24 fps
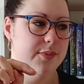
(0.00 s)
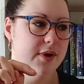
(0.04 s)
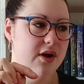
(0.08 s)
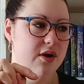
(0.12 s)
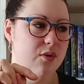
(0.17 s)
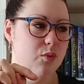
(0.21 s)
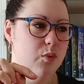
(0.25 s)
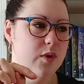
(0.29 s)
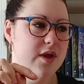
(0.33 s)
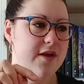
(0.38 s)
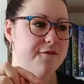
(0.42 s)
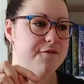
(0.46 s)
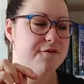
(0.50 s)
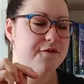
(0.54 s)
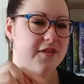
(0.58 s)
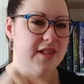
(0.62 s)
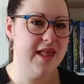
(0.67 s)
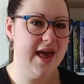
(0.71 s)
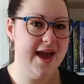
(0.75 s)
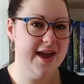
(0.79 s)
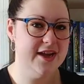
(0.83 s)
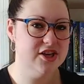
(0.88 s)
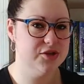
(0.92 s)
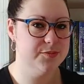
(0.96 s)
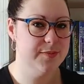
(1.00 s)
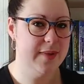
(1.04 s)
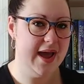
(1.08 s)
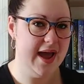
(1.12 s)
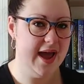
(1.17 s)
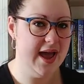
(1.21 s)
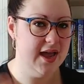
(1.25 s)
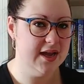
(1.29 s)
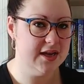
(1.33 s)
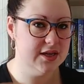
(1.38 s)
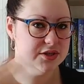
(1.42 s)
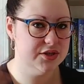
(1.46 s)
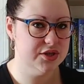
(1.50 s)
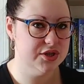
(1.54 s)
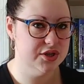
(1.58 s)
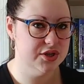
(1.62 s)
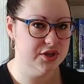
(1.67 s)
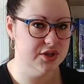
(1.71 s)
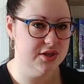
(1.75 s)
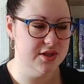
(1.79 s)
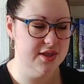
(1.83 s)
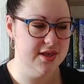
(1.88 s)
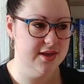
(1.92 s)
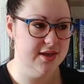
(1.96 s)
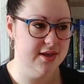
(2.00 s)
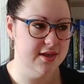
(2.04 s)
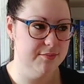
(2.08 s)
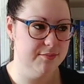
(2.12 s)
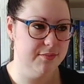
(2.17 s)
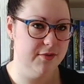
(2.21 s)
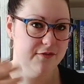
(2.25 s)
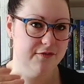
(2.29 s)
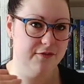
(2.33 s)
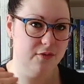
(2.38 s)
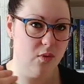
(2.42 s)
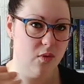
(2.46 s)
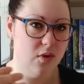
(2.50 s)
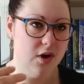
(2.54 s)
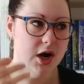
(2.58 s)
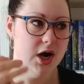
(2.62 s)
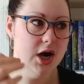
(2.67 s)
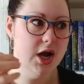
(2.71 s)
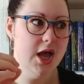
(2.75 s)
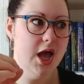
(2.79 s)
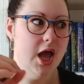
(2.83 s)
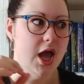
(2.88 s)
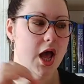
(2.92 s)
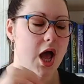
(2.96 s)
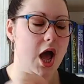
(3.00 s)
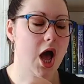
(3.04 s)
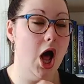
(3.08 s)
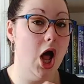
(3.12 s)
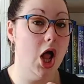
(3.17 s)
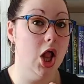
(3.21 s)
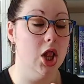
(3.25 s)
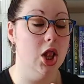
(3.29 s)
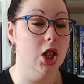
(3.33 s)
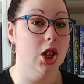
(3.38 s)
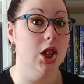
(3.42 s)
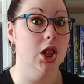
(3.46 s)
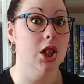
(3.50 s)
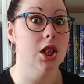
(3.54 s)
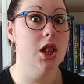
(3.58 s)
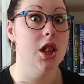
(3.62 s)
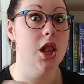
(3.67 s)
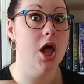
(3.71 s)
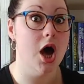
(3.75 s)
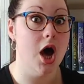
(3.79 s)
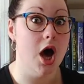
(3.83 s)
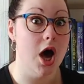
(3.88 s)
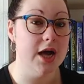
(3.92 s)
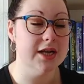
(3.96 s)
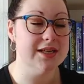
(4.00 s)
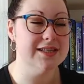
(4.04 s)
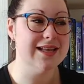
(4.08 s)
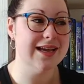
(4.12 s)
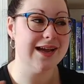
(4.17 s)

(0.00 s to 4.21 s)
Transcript: but we flash back to the before a lot.